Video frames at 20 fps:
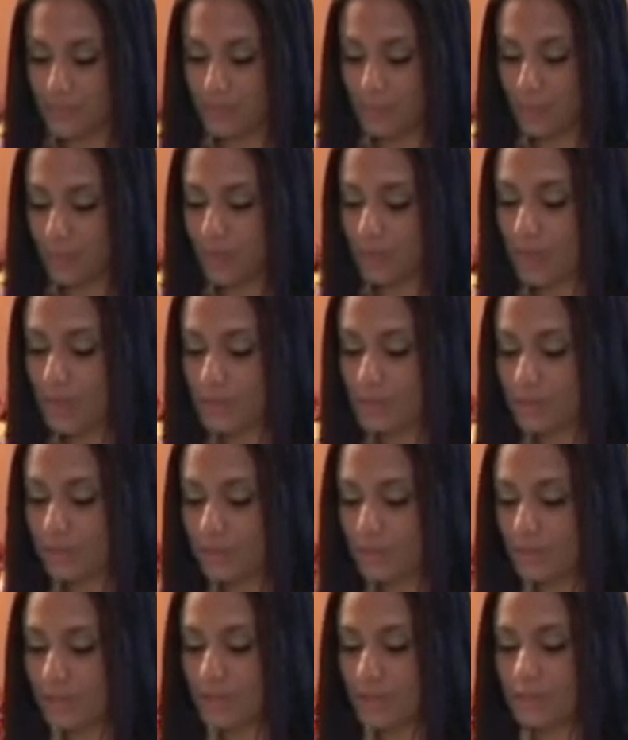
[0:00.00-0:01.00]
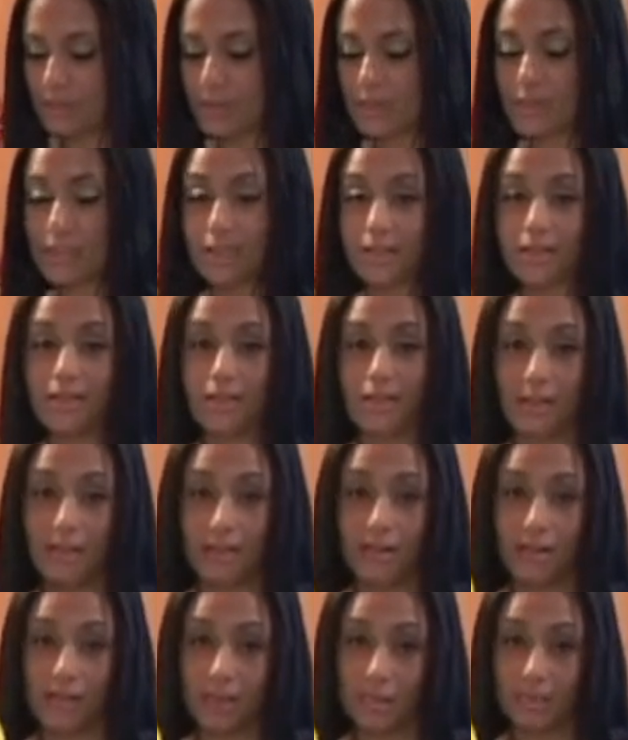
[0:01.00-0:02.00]
We're also going to be using
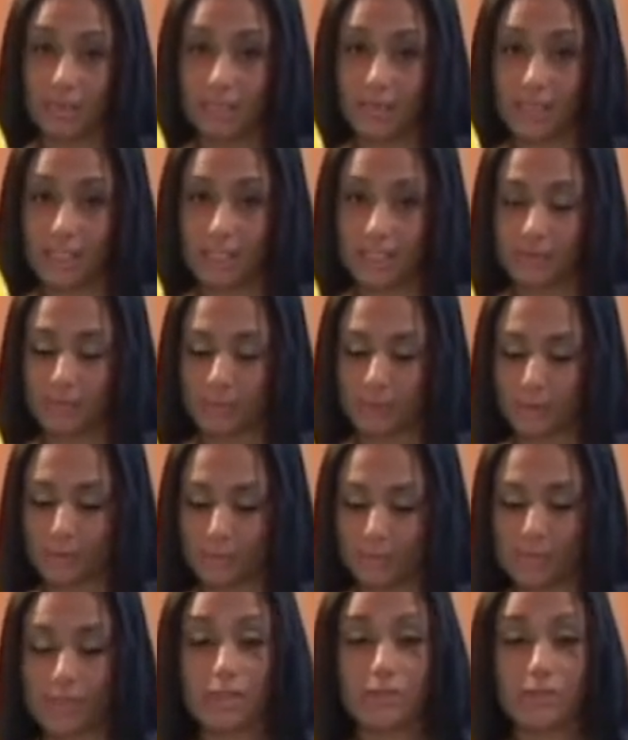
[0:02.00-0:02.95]
a couple of teaspoons